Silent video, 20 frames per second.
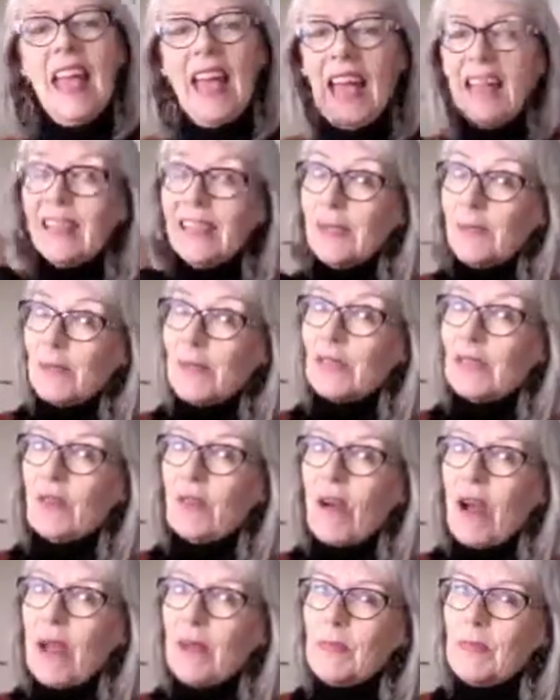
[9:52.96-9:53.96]
and
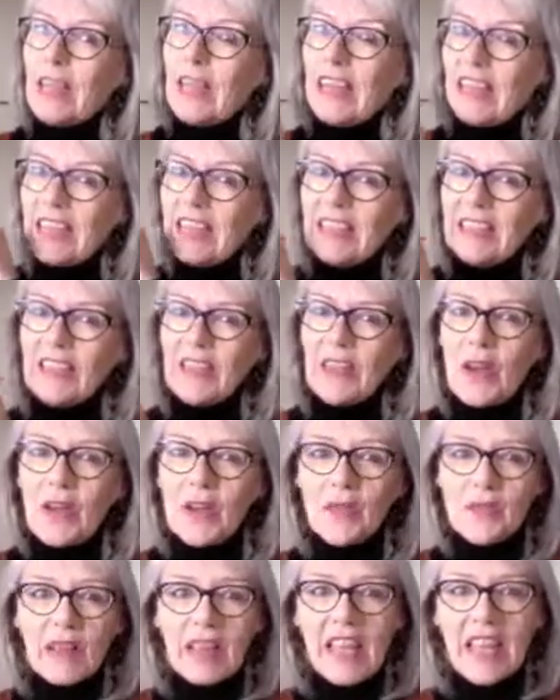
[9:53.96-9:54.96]
subscribe, clicking the
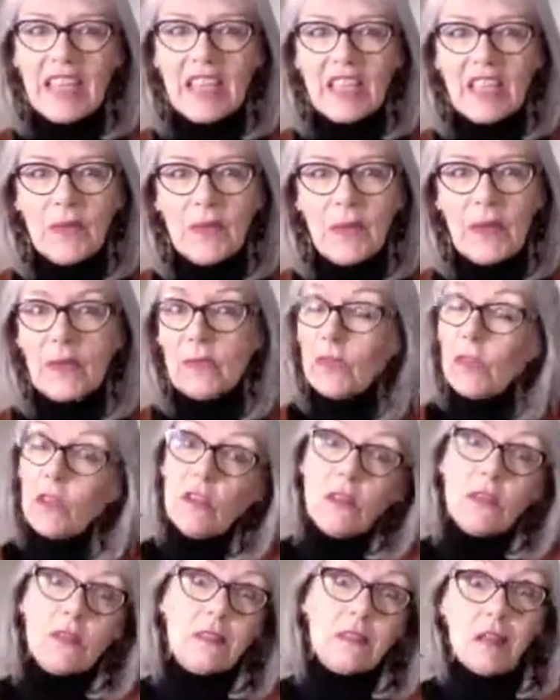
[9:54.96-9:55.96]
notification bell so
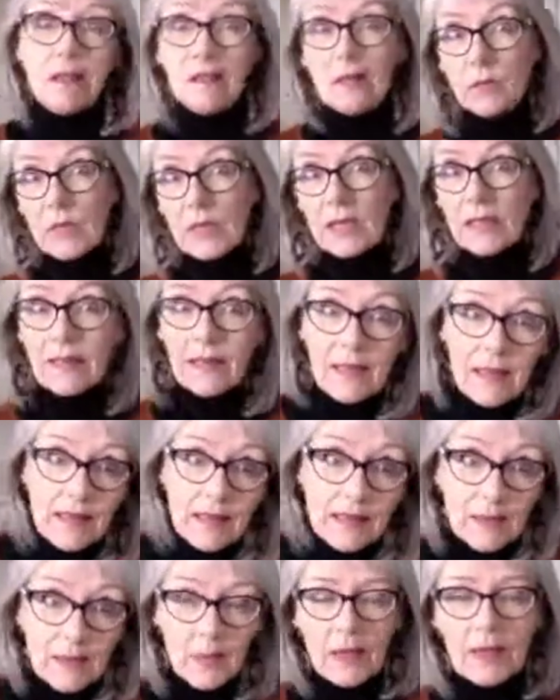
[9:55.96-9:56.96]
you don't miss the
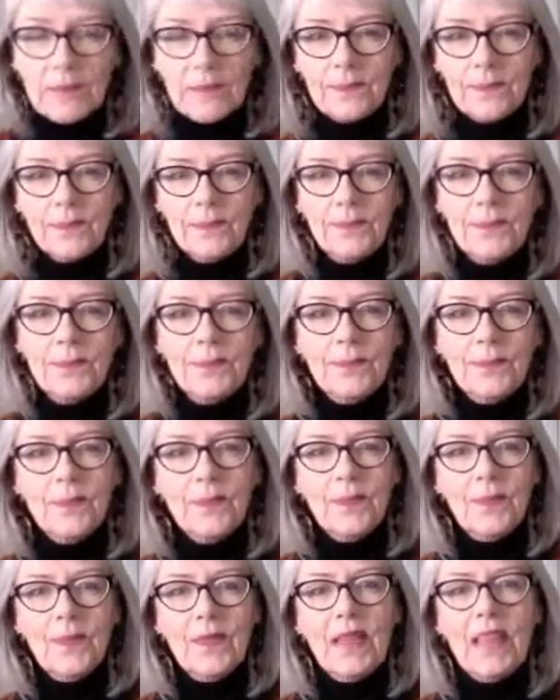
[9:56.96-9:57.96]
next one.
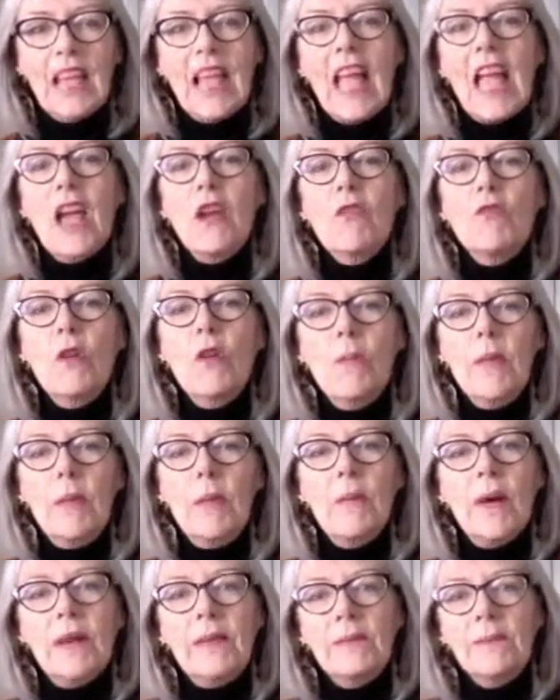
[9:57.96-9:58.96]

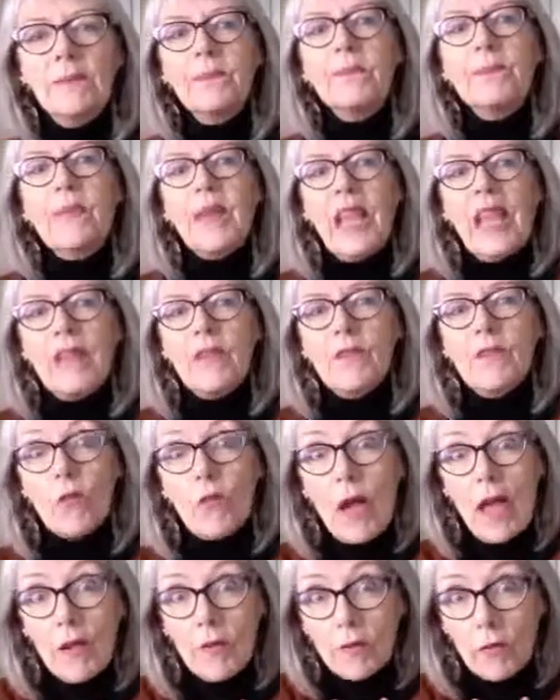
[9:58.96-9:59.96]
Remember, have
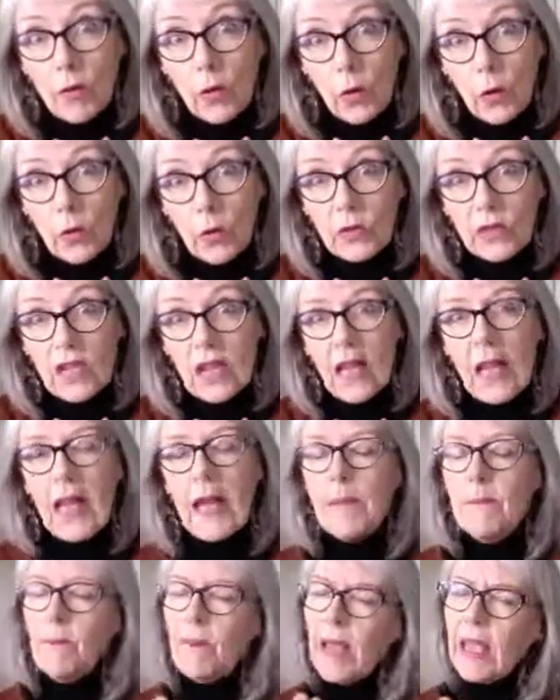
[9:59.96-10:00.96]
great food,
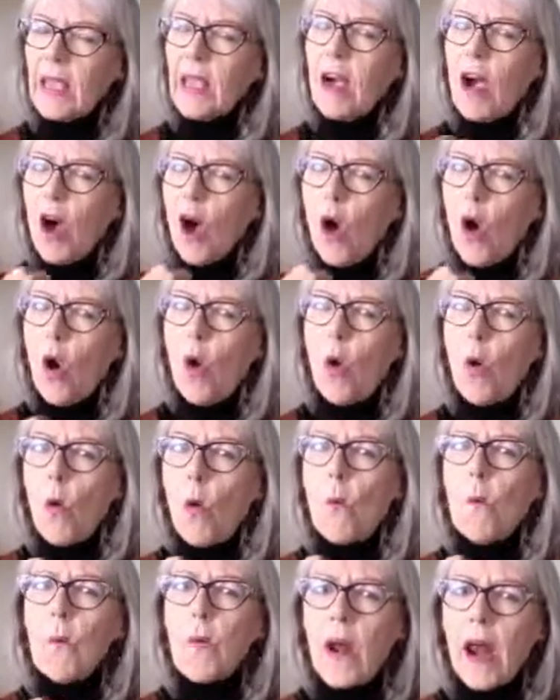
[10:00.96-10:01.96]
Make it
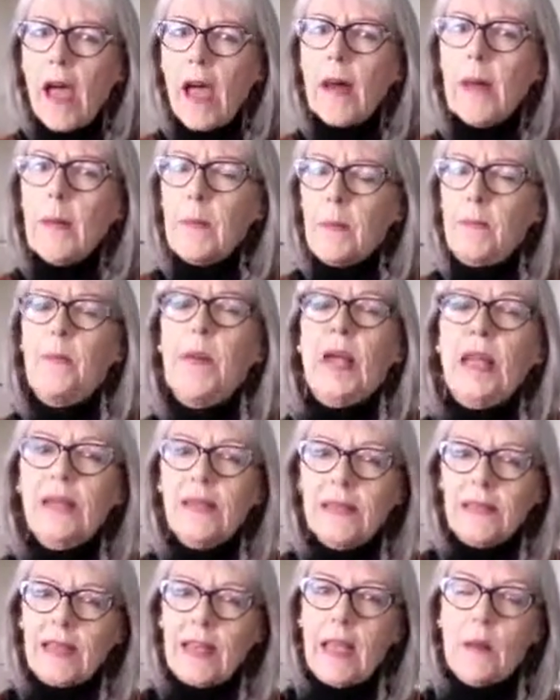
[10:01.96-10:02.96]
whole
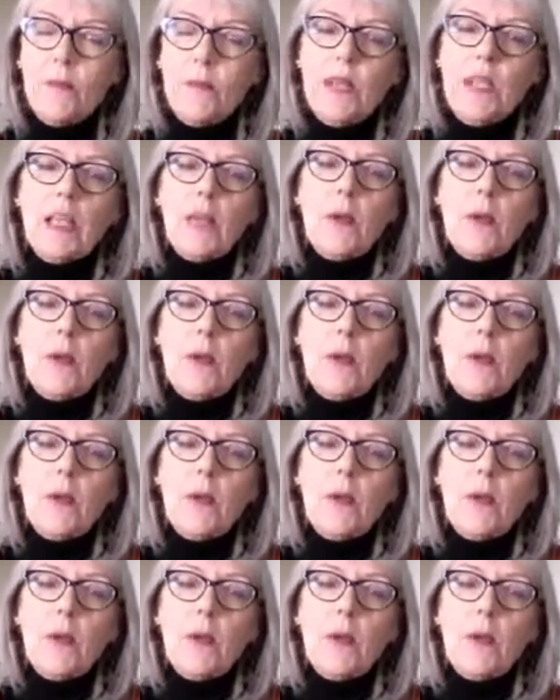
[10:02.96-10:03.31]
plant-based and be